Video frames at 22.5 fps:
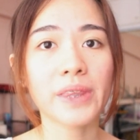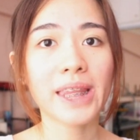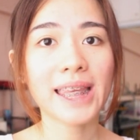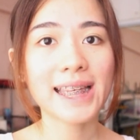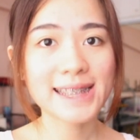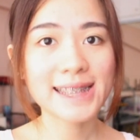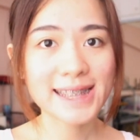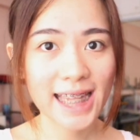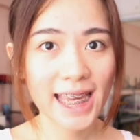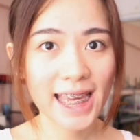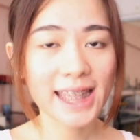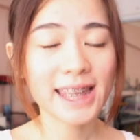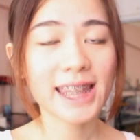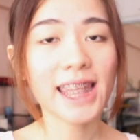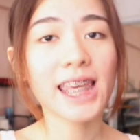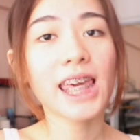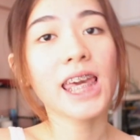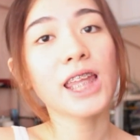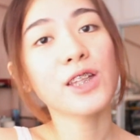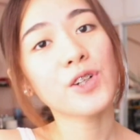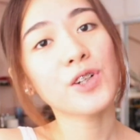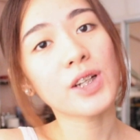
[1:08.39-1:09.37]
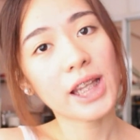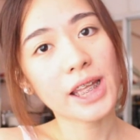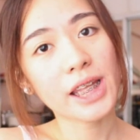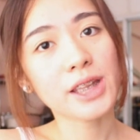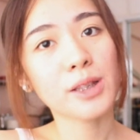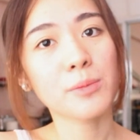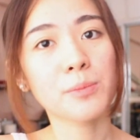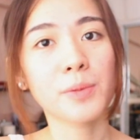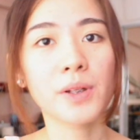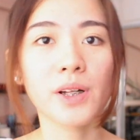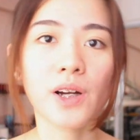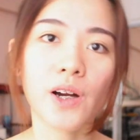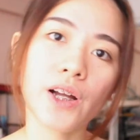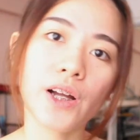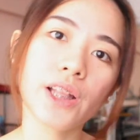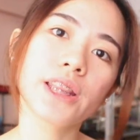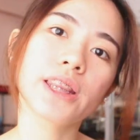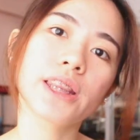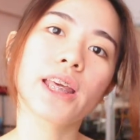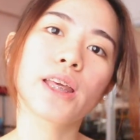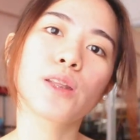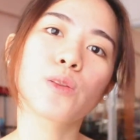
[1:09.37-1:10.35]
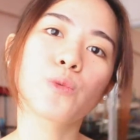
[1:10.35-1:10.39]
exciting and relatable
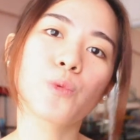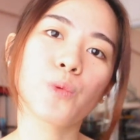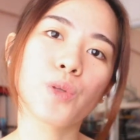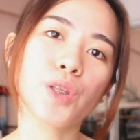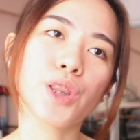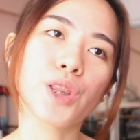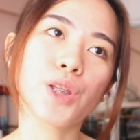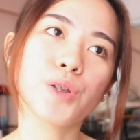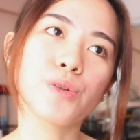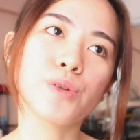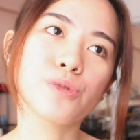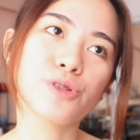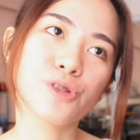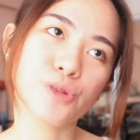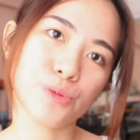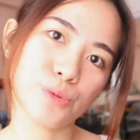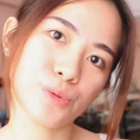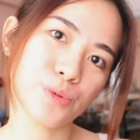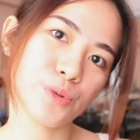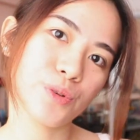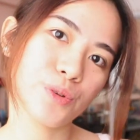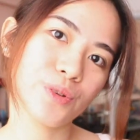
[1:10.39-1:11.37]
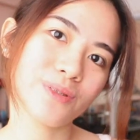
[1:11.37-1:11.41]
content with you soon.